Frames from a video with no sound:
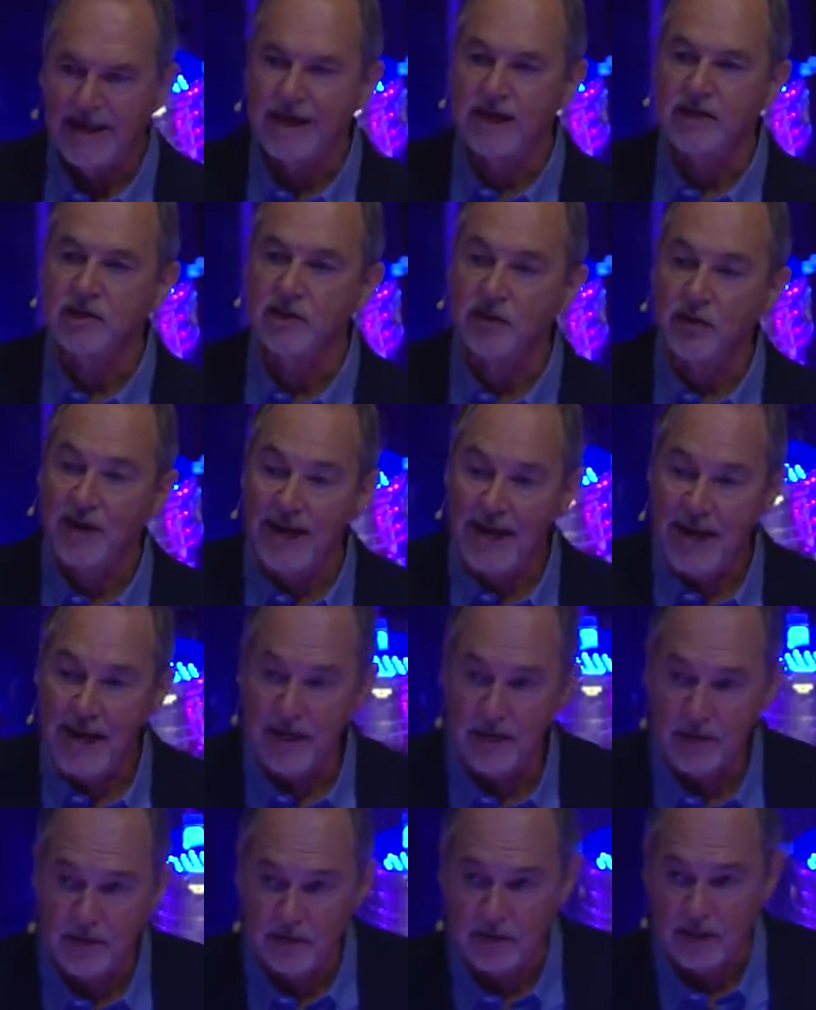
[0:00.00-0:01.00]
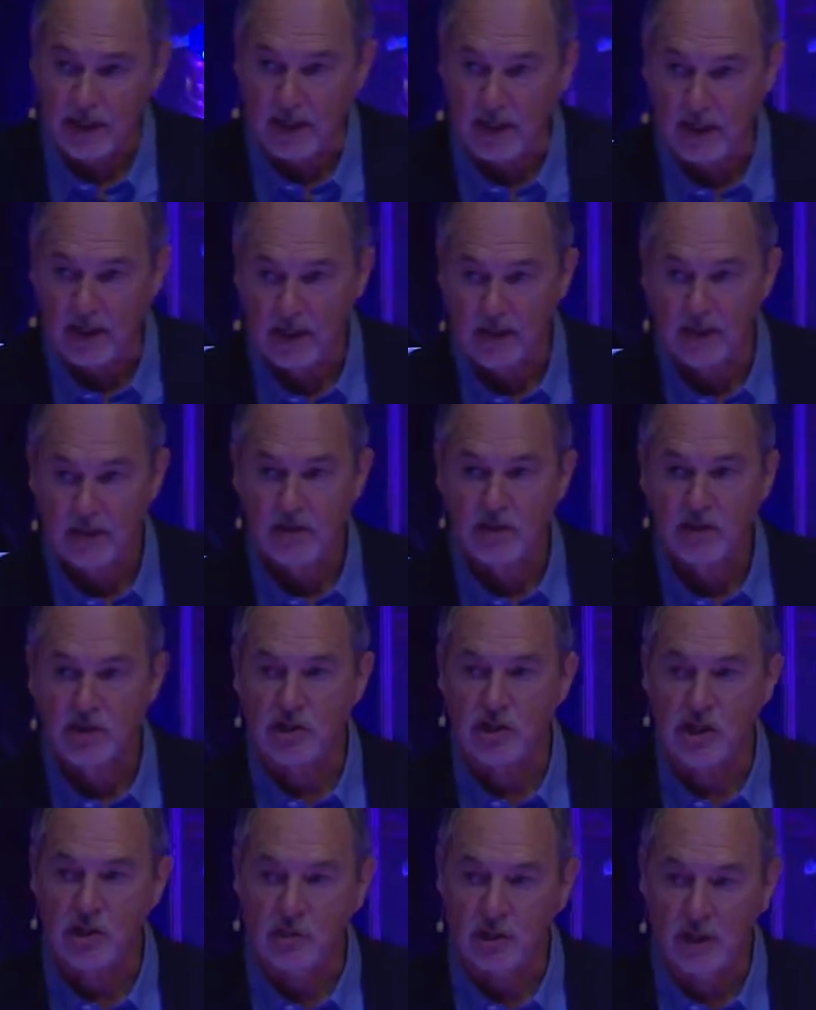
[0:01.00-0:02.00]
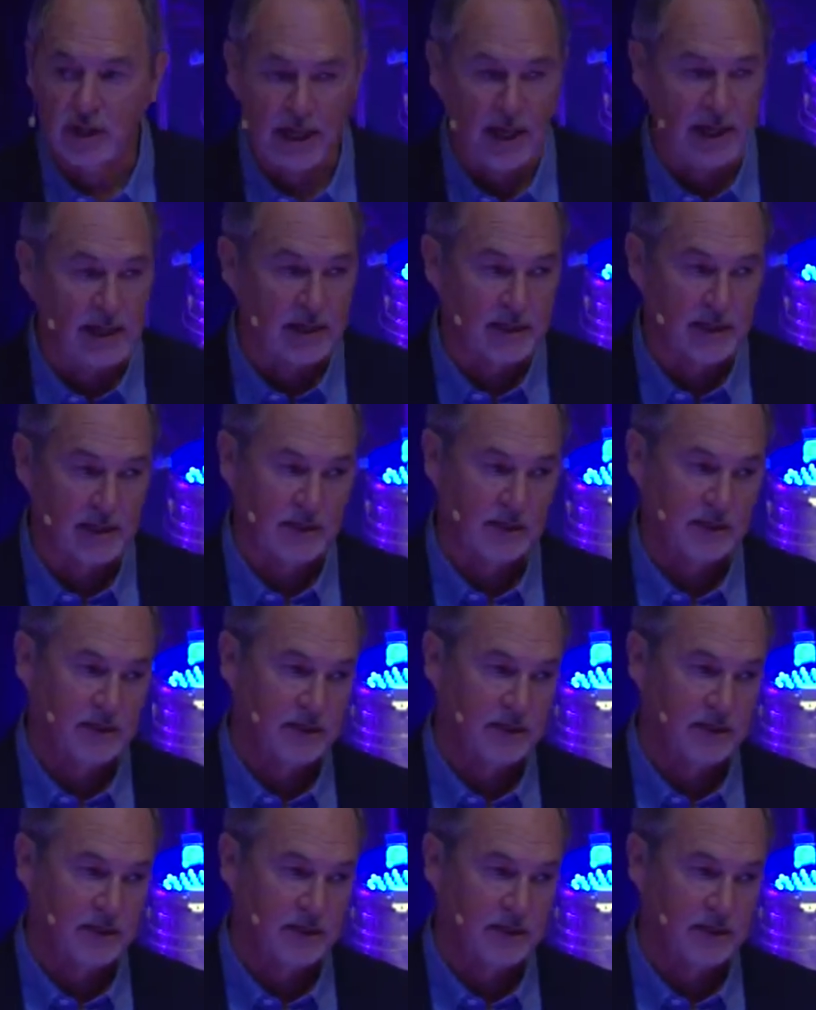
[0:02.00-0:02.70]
is there anything she would like?